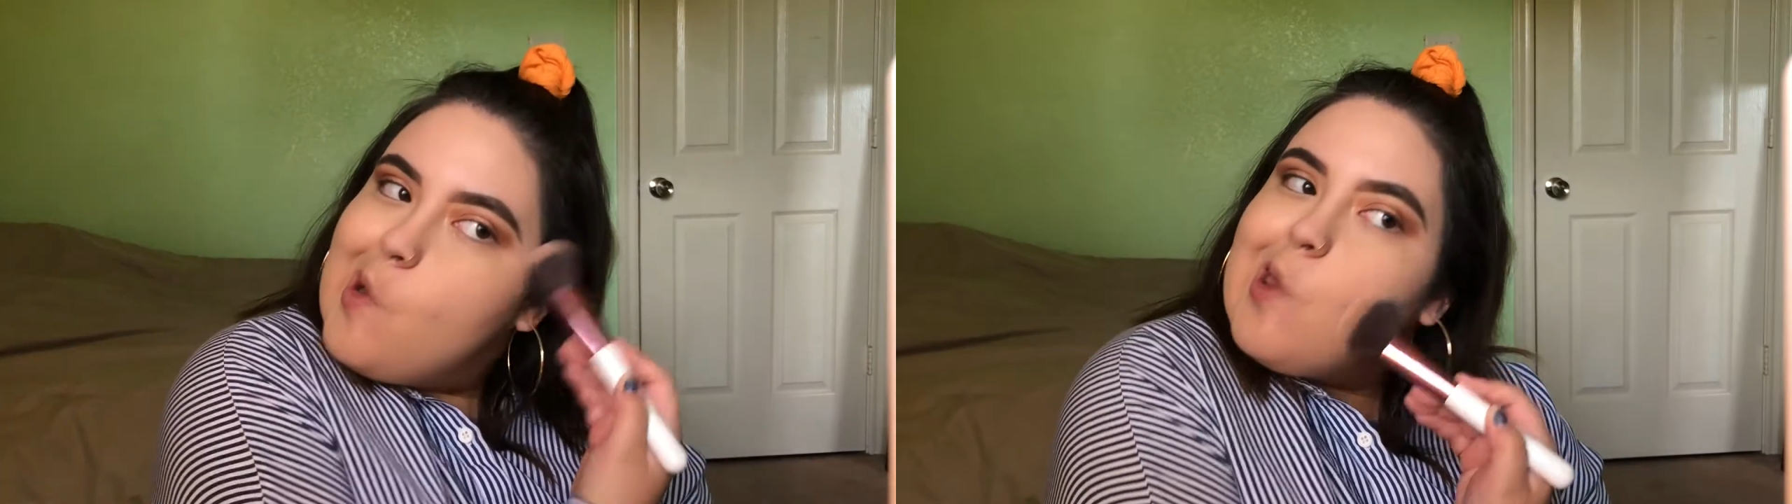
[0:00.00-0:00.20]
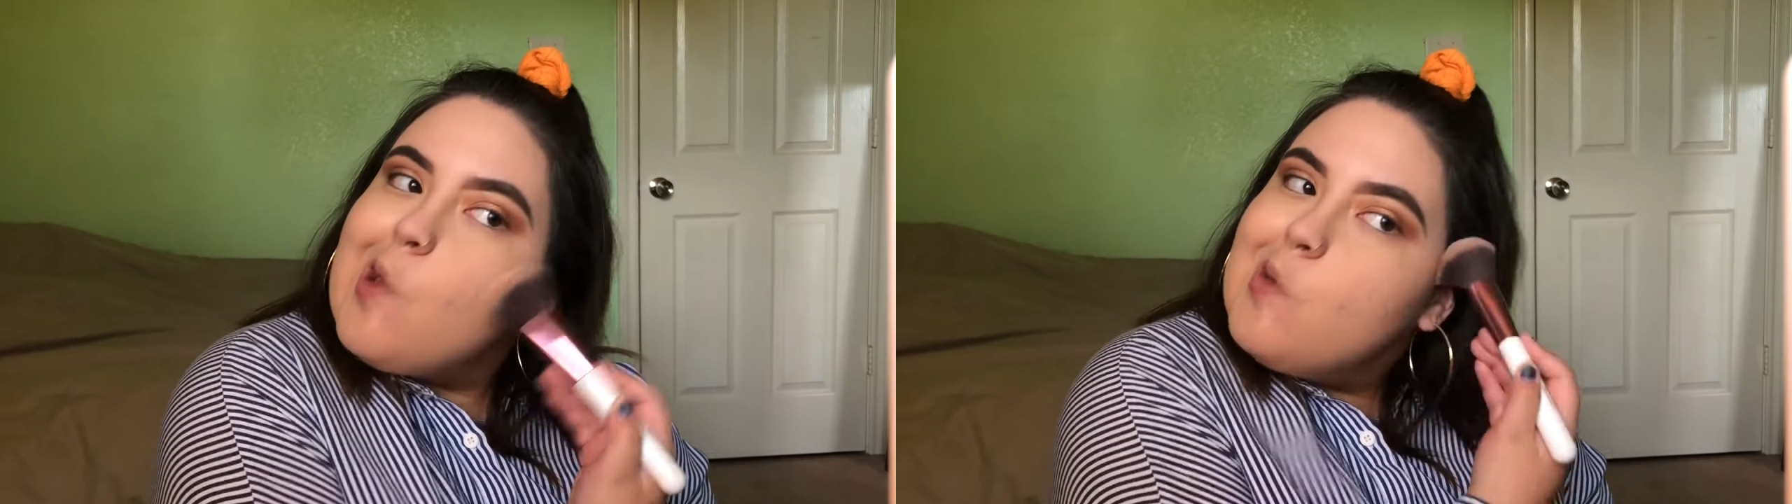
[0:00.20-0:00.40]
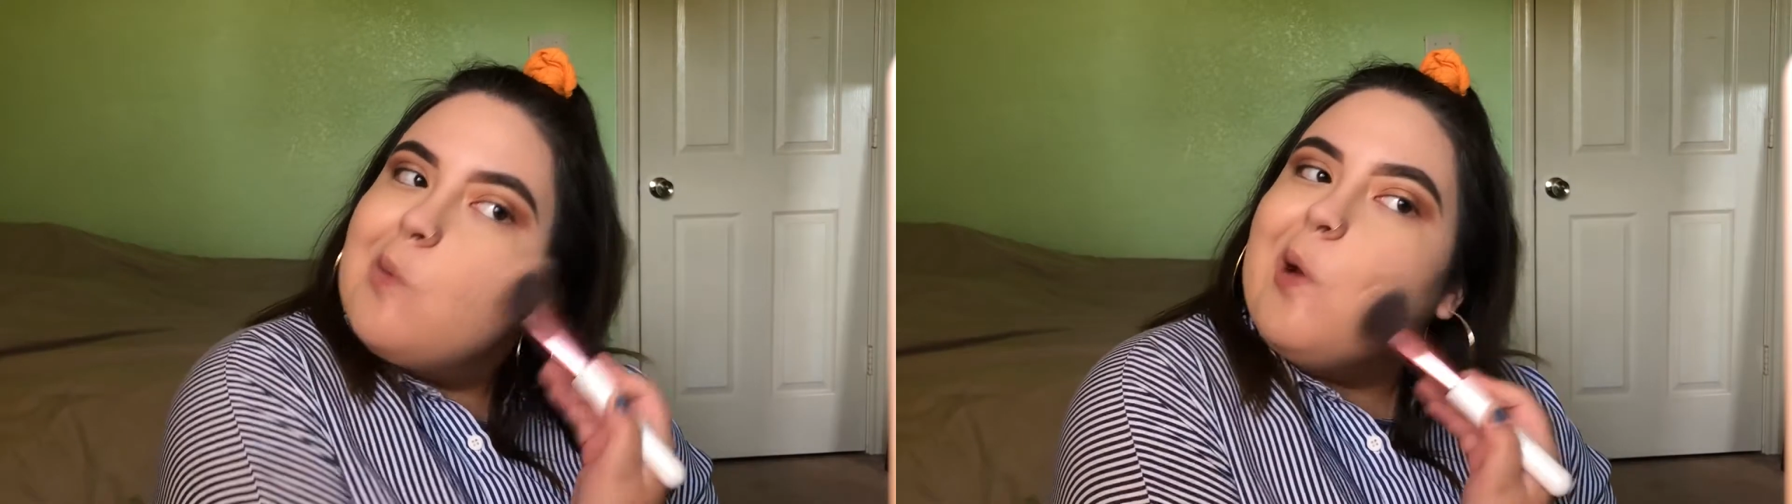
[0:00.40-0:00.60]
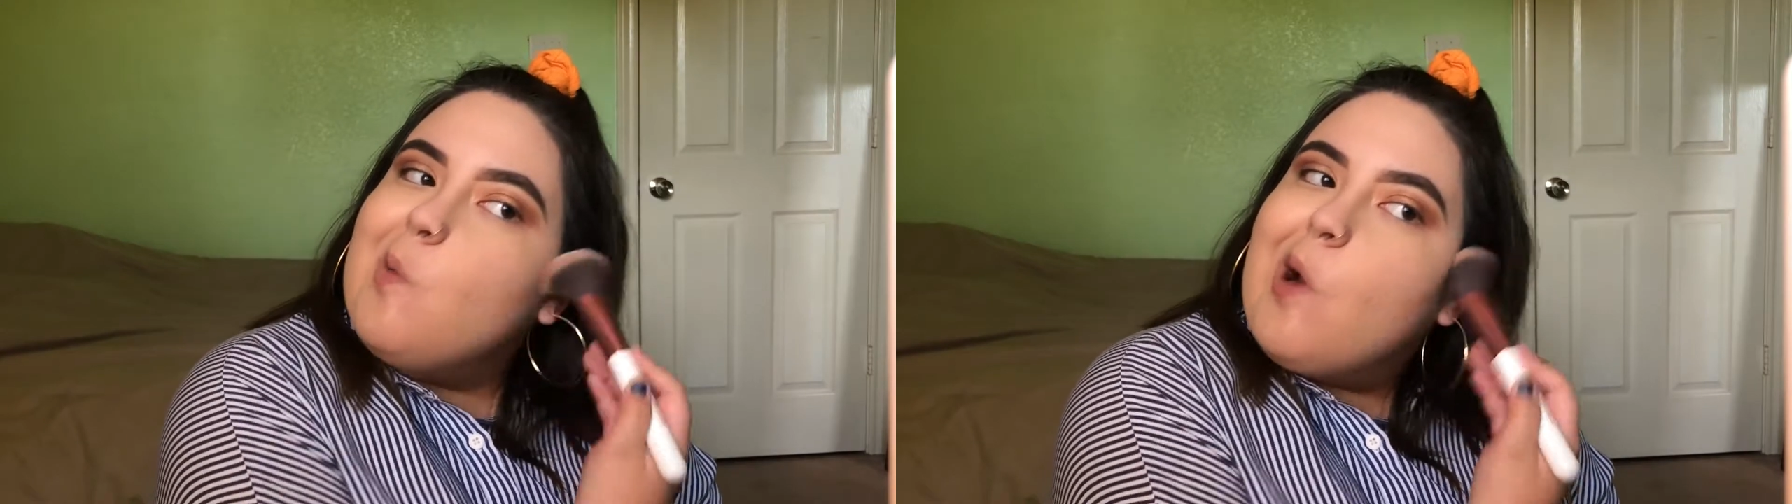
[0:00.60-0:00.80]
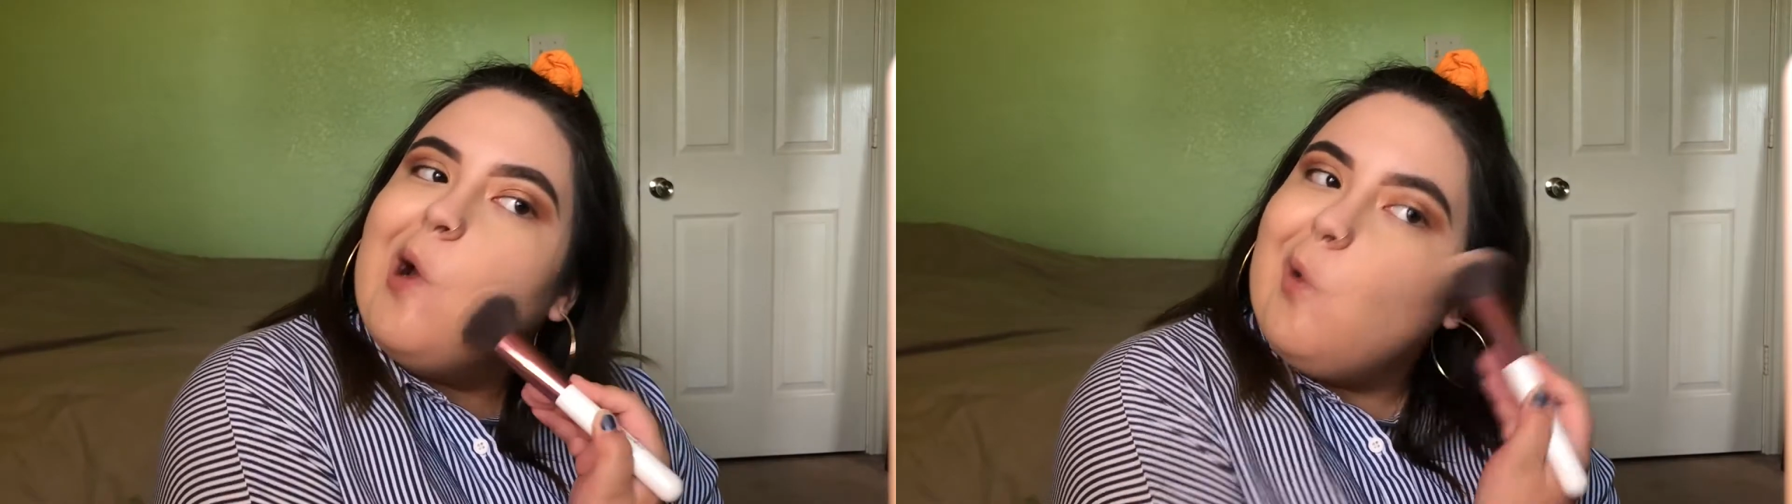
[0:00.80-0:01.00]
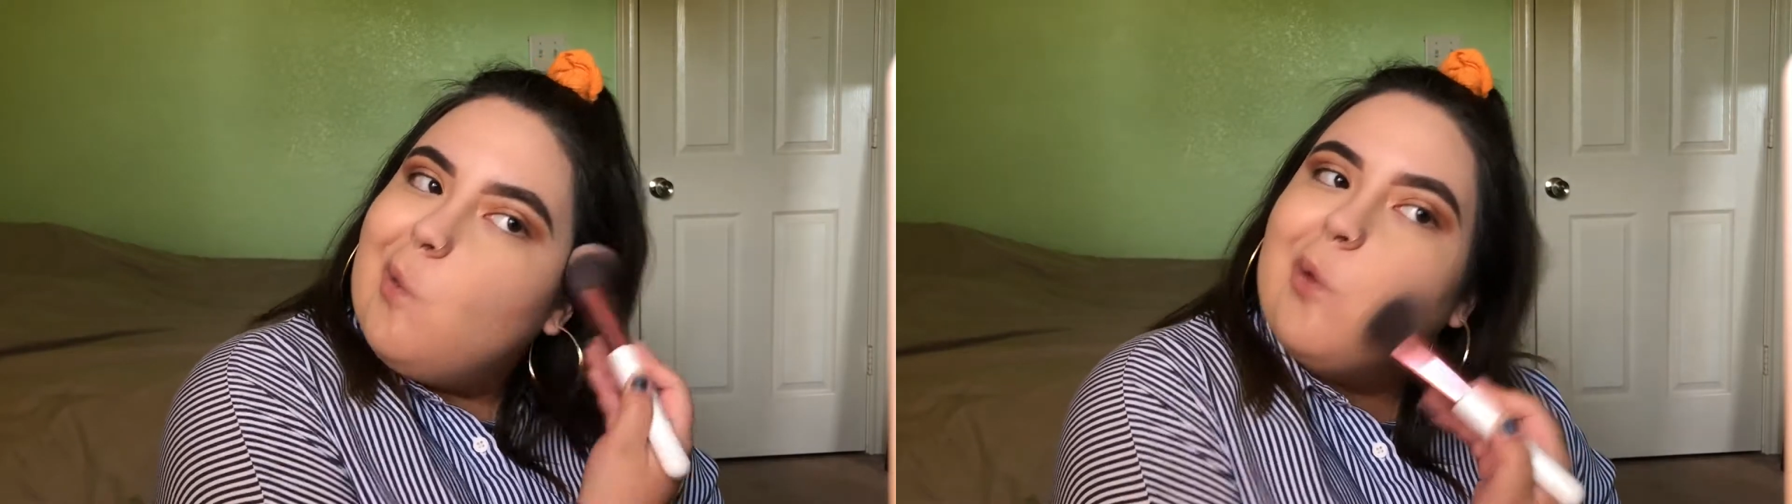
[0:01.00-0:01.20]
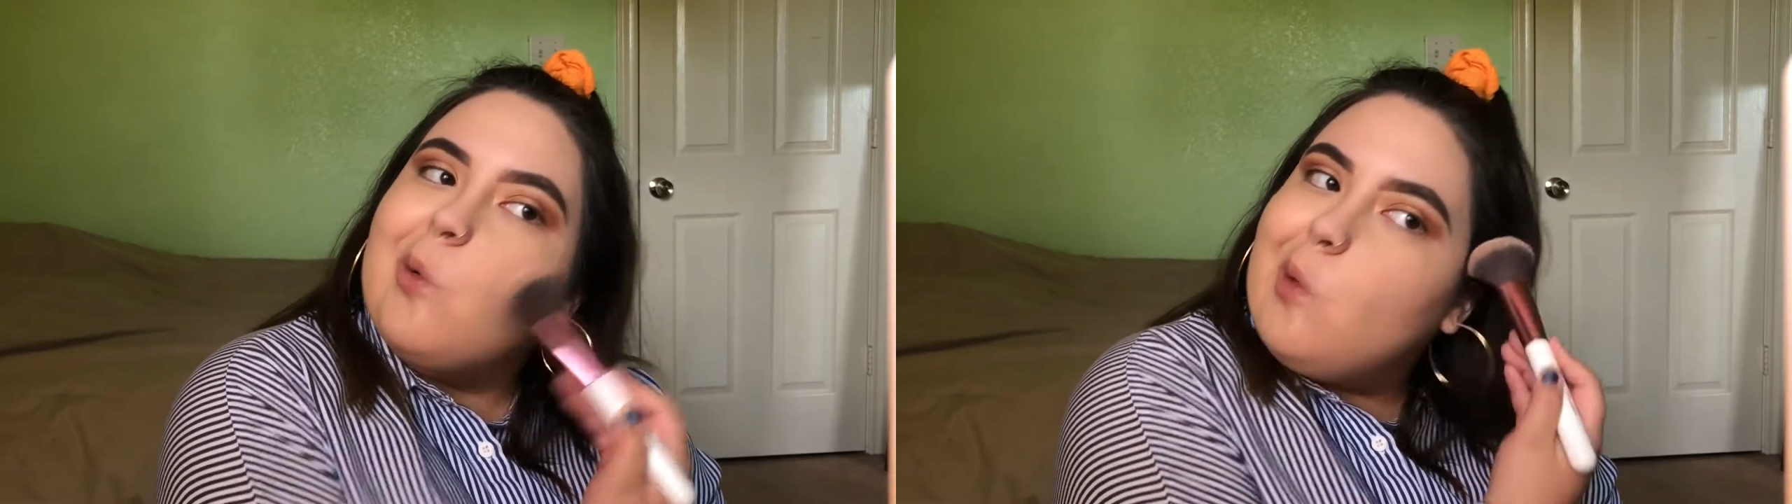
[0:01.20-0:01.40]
that was pretty wild for